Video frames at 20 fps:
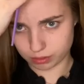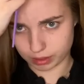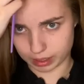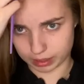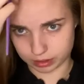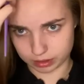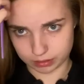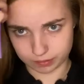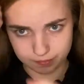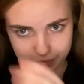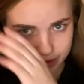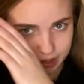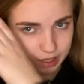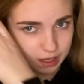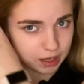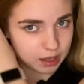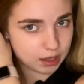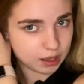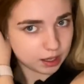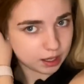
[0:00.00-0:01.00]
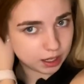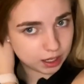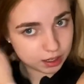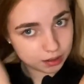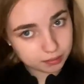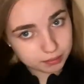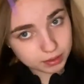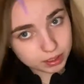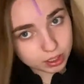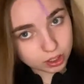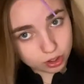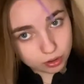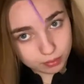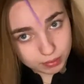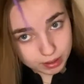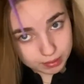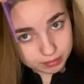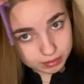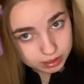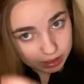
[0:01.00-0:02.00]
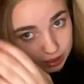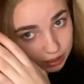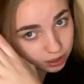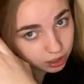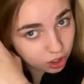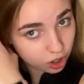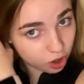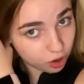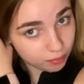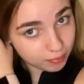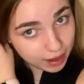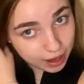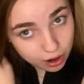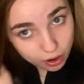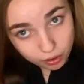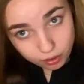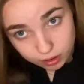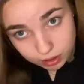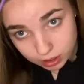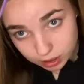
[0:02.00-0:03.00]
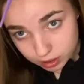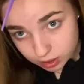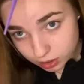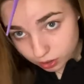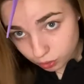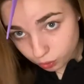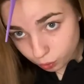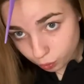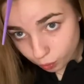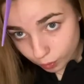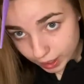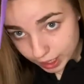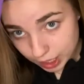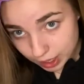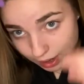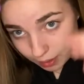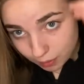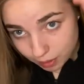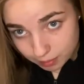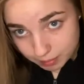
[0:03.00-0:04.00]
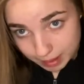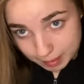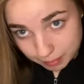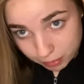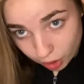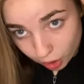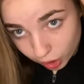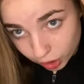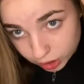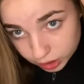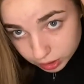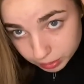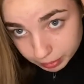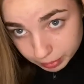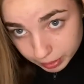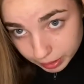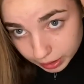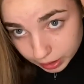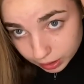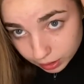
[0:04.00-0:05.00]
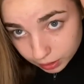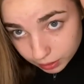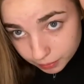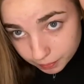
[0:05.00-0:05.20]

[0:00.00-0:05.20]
I don't know, comb. I'm just gonna comb out where I want my part to be.